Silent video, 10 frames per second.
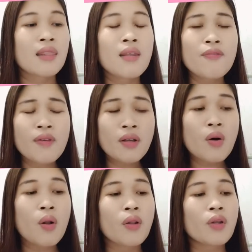
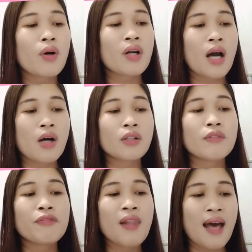difficult, or
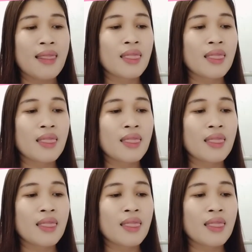outflat